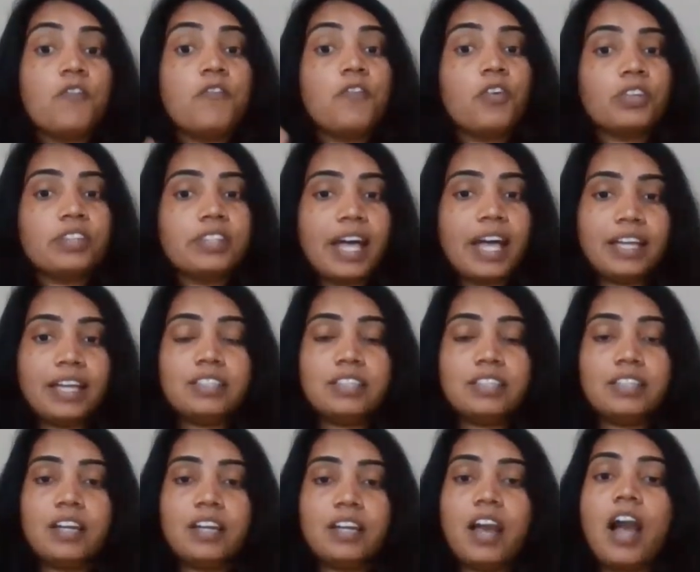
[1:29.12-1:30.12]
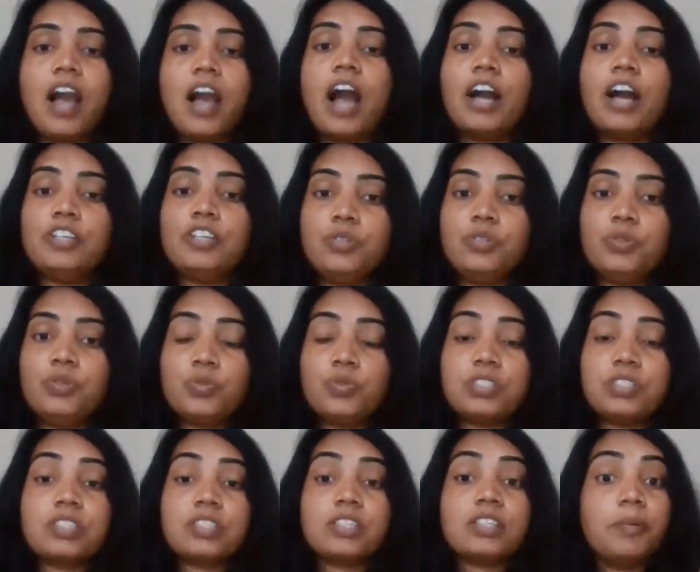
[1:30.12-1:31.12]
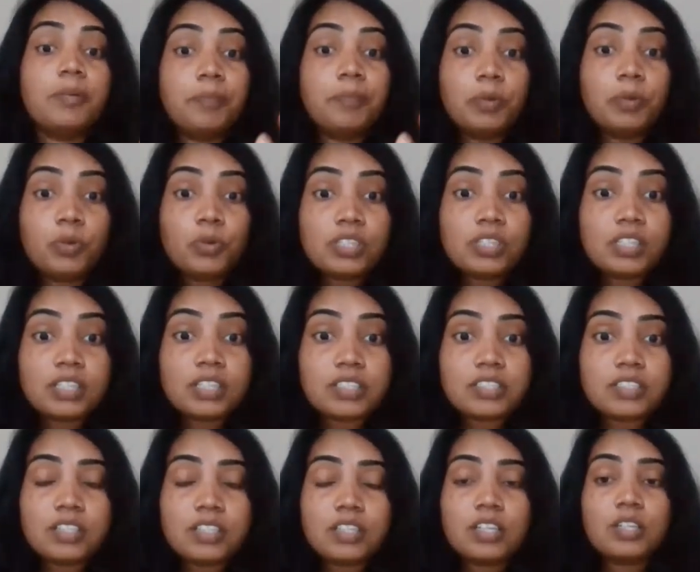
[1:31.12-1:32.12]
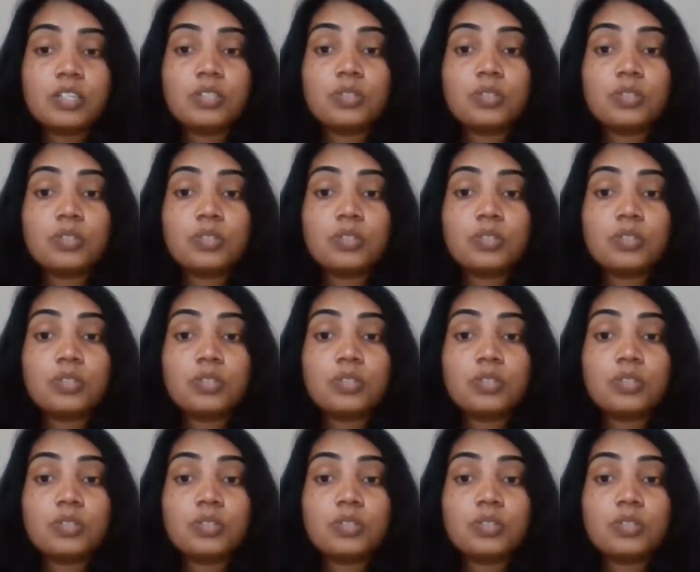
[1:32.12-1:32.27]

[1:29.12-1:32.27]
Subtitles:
For that, I use computers